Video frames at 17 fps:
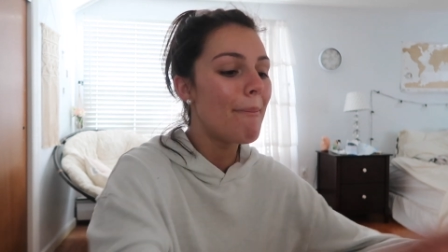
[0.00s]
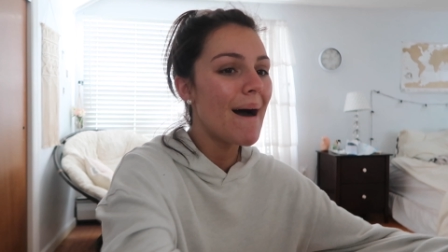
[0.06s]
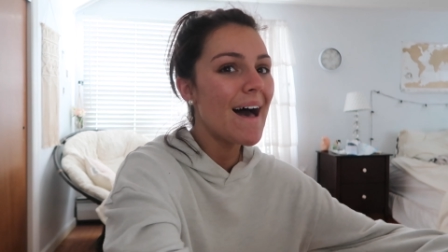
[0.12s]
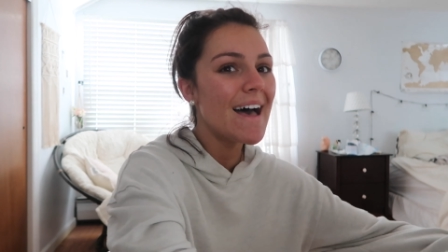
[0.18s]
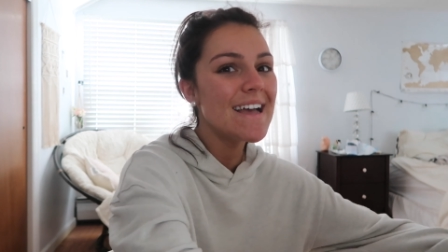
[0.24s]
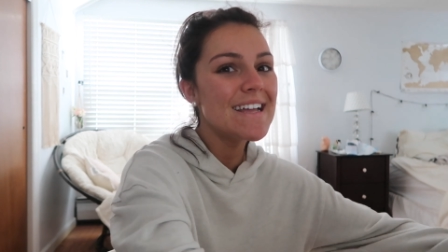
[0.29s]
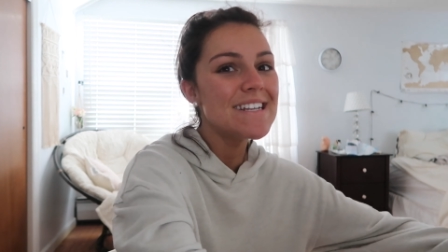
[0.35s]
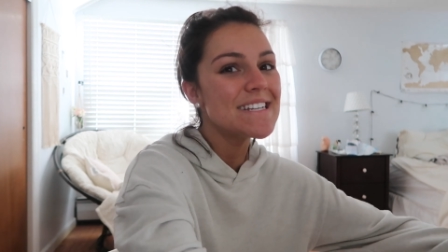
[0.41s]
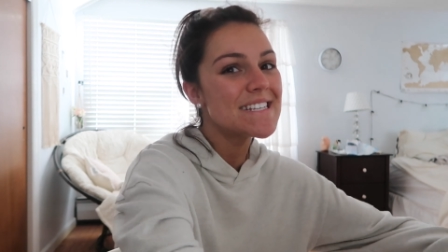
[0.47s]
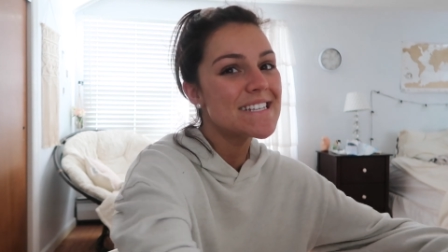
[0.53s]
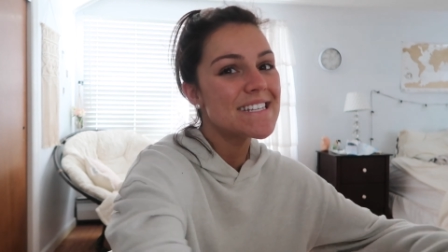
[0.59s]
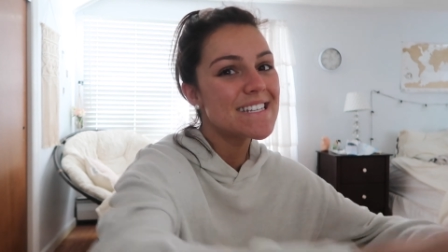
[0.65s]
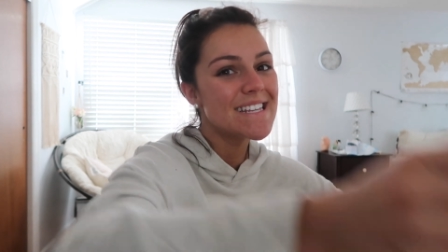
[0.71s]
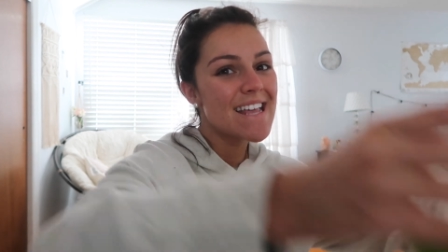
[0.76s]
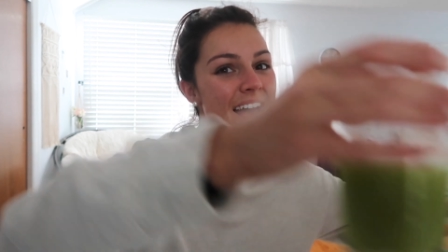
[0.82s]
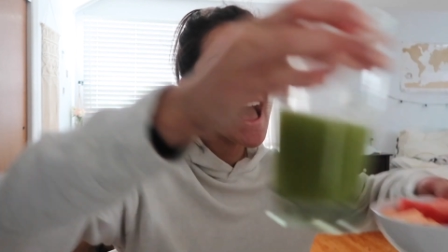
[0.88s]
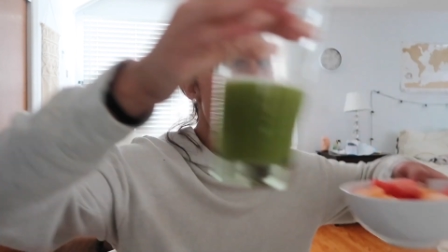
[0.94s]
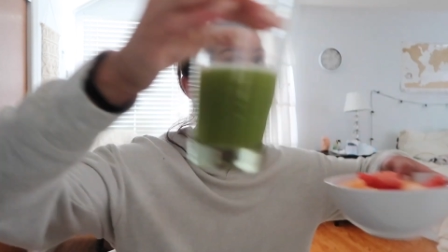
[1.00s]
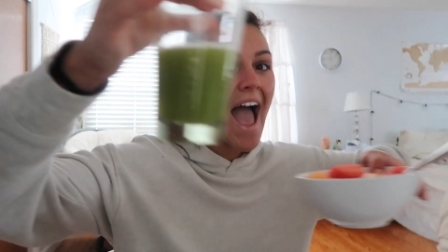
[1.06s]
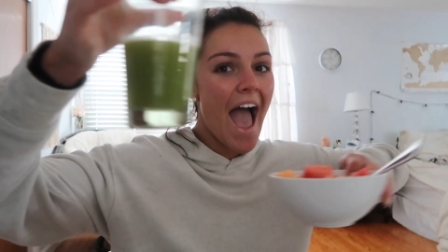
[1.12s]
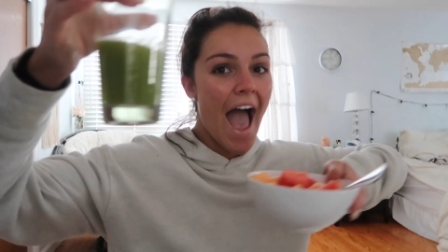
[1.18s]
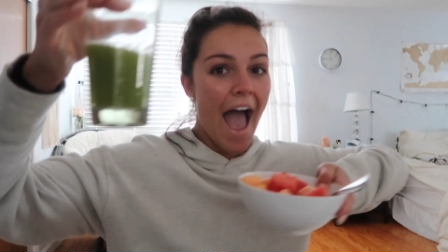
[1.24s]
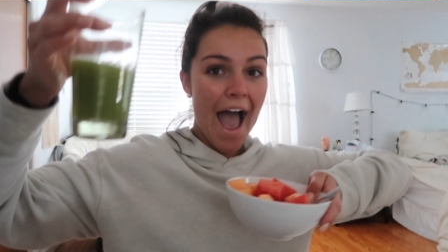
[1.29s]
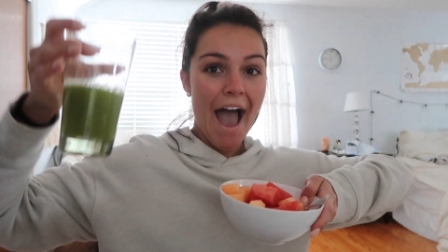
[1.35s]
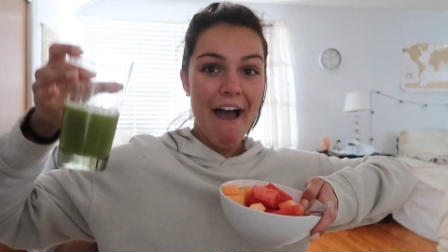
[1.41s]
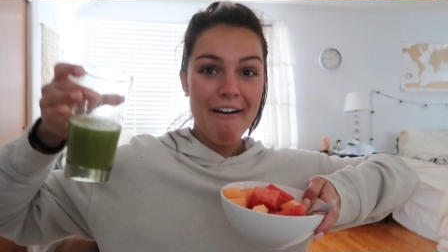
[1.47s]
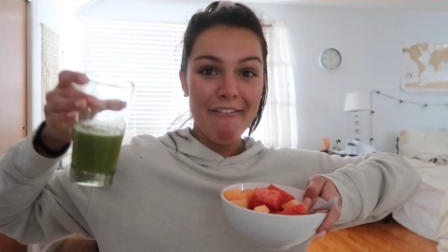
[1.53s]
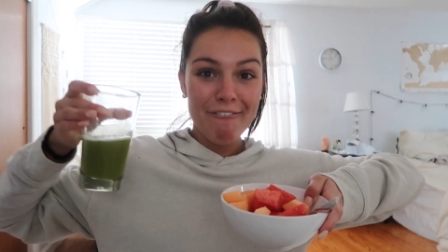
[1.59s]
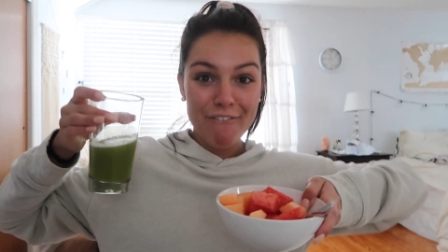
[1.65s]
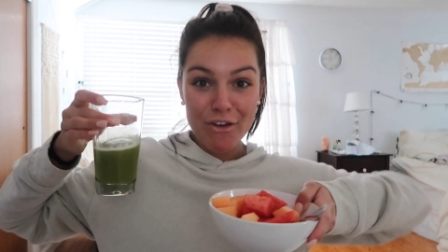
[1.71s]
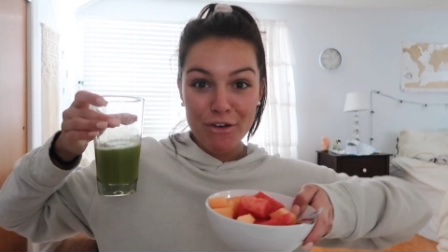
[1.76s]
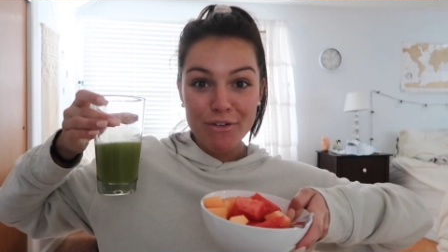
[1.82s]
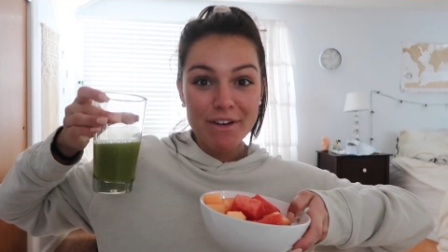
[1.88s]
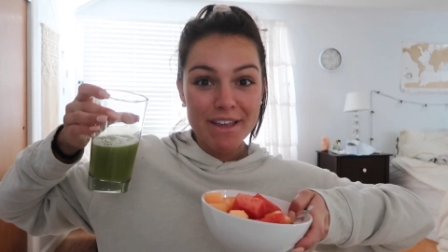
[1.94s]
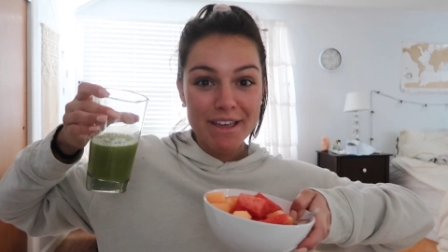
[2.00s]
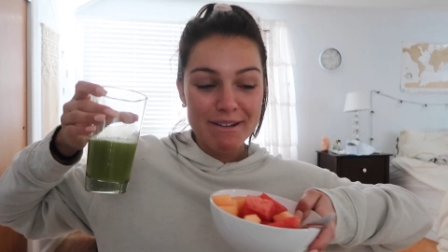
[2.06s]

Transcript: But food